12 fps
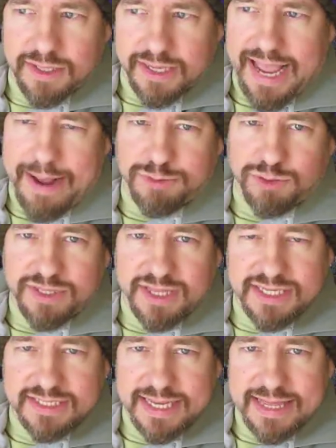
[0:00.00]
capturing,
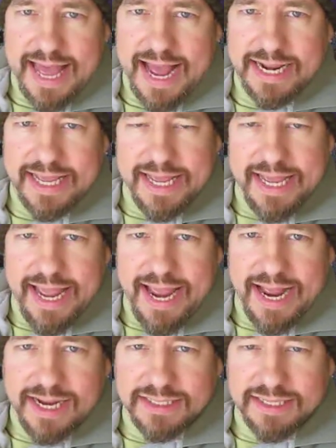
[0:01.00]
things like that.
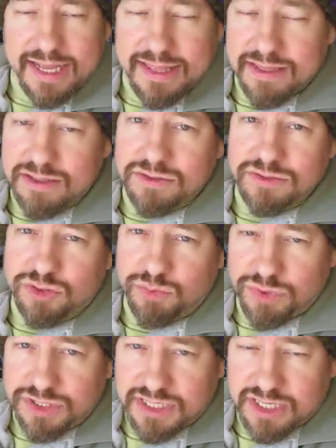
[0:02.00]
And I think that it's
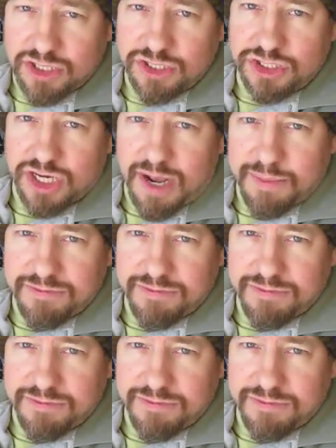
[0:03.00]
really done a good job.